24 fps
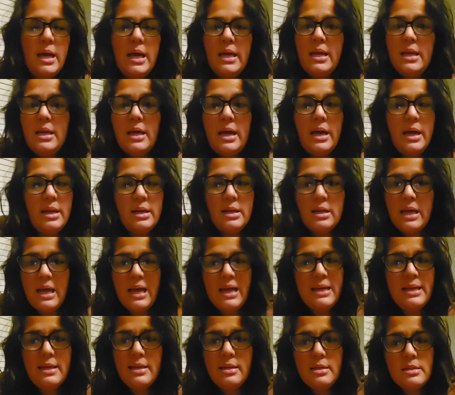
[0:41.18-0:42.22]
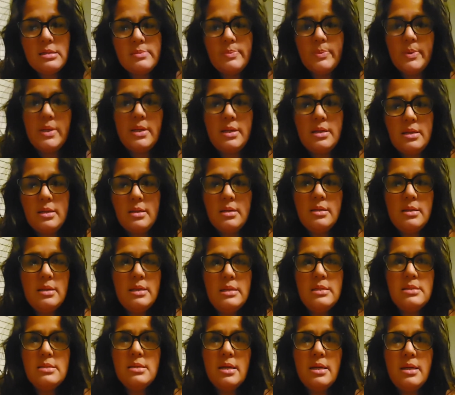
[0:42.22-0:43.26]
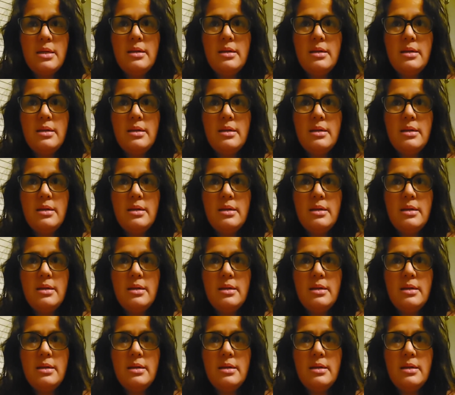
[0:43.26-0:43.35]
I can't explain it. It's